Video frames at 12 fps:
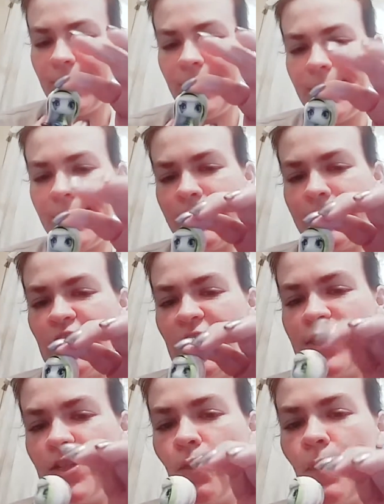and she
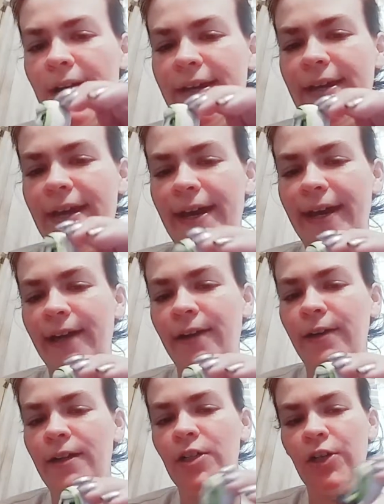has her white
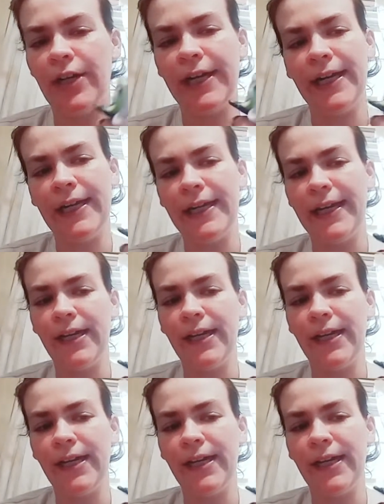hair, a green,